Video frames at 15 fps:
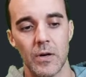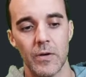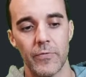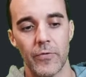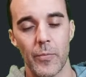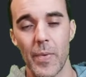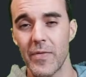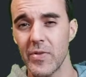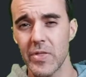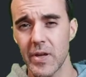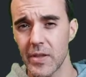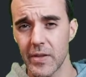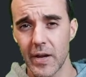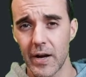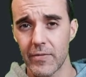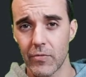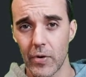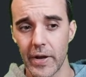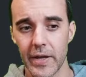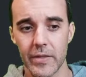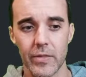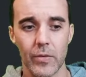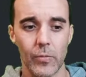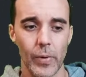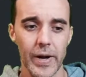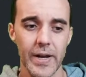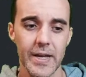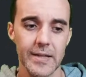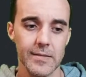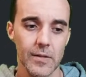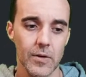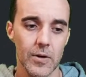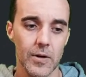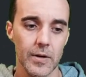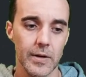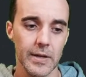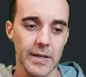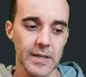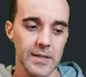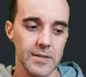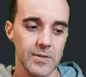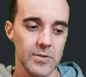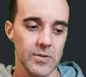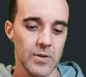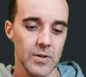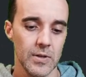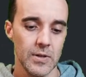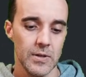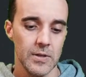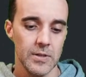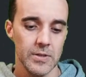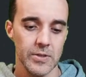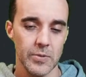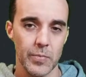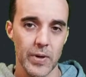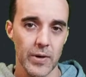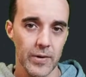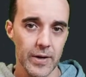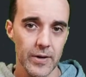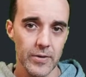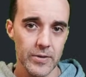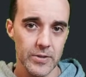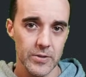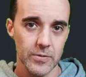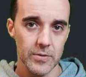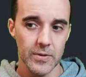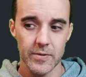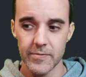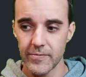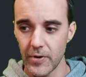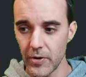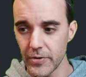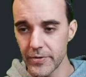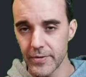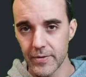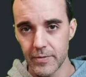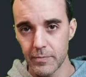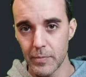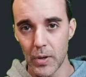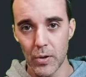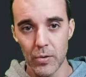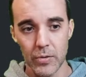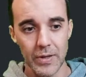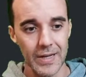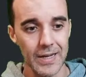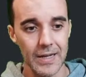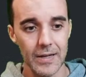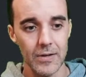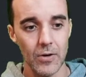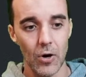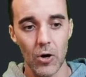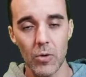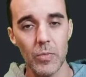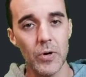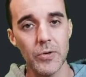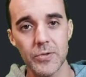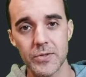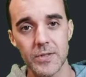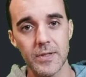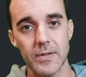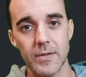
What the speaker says: from everything that I've read, the write-ahead log is superior to the default mode in almost